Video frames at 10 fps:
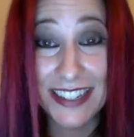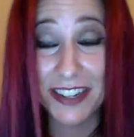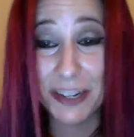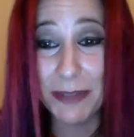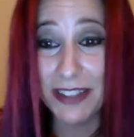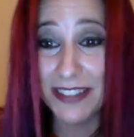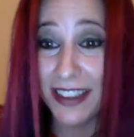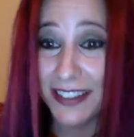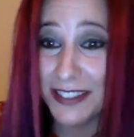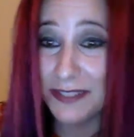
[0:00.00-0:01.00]
to talk about
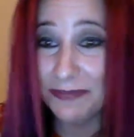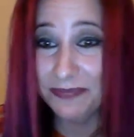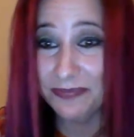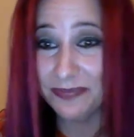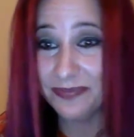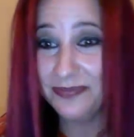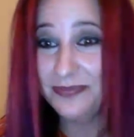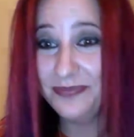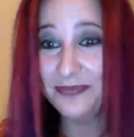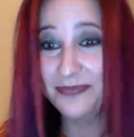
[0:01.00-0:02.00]
sex.
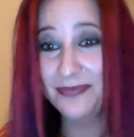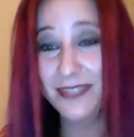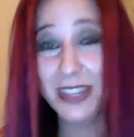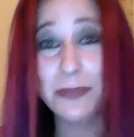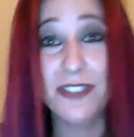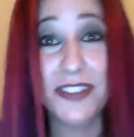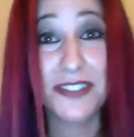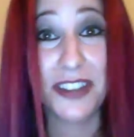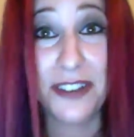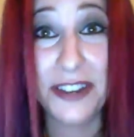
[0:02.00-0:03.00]
It can be very
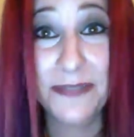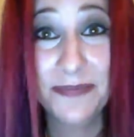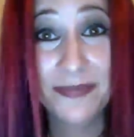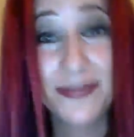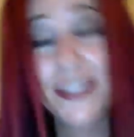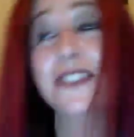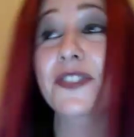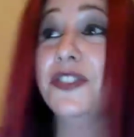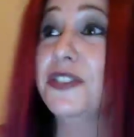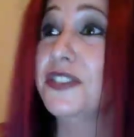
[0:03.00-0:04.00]
scary. So
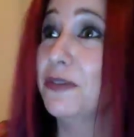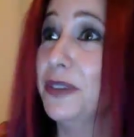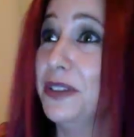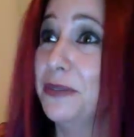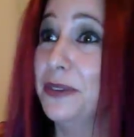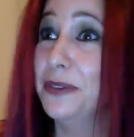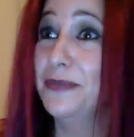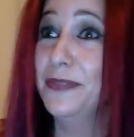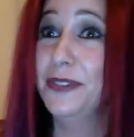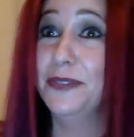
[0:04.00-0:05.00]
cheers to everyone in the
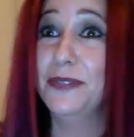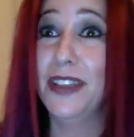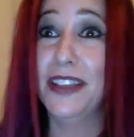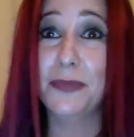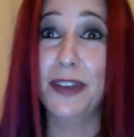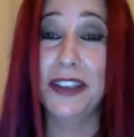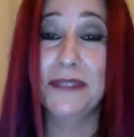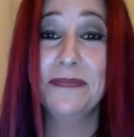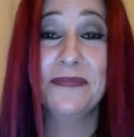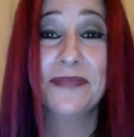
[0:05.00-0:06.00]
room who has
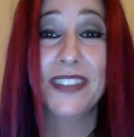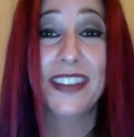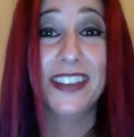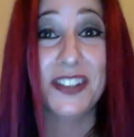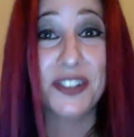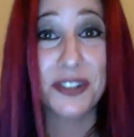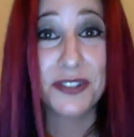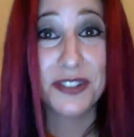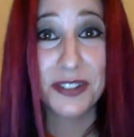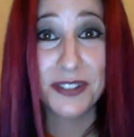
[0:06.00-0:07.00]
wine. And cheers
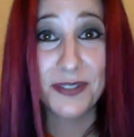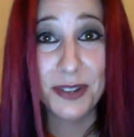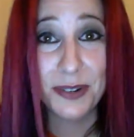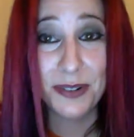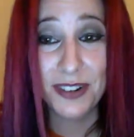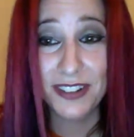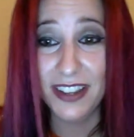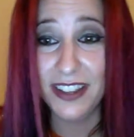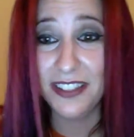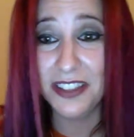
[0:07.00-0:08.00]
to those of you who are
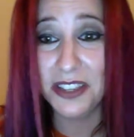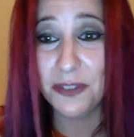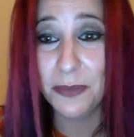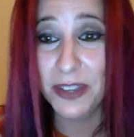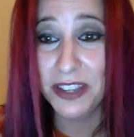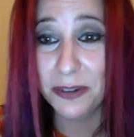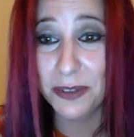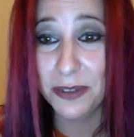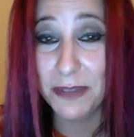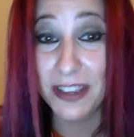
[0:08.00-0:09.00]
online. Thank you for being here
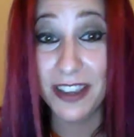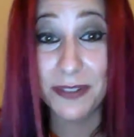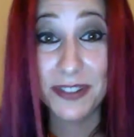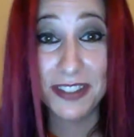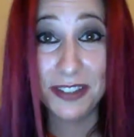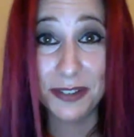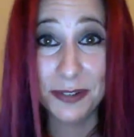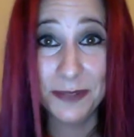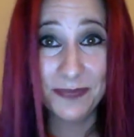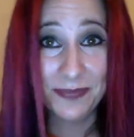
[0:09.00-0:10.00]
with me. I will see
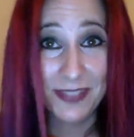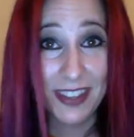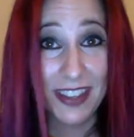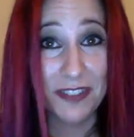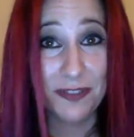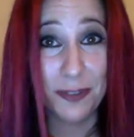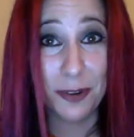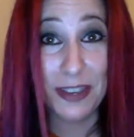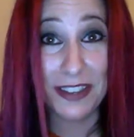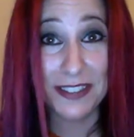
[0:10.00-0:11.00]
you in 4
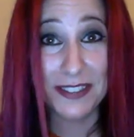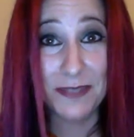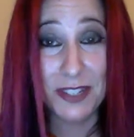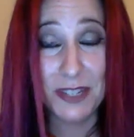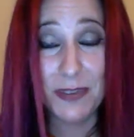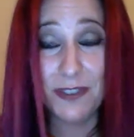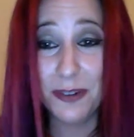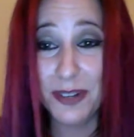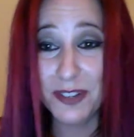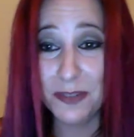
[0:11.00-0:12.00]
weeks, just about 4
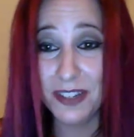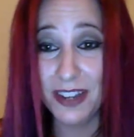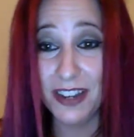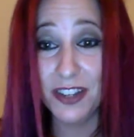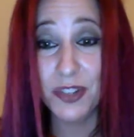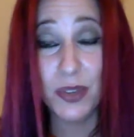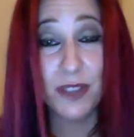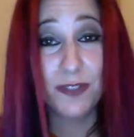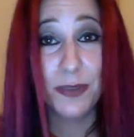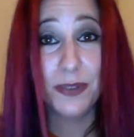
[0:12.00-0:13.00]
weeks from tonight. Enjoy the
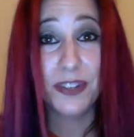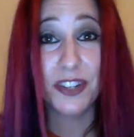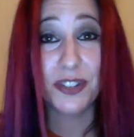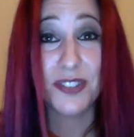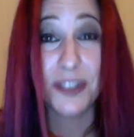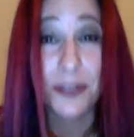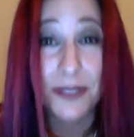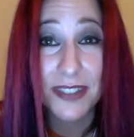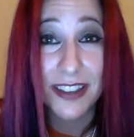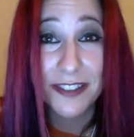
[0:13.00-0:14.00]
full moon. Get your stones
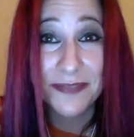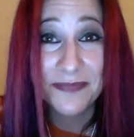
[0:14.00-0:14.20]
out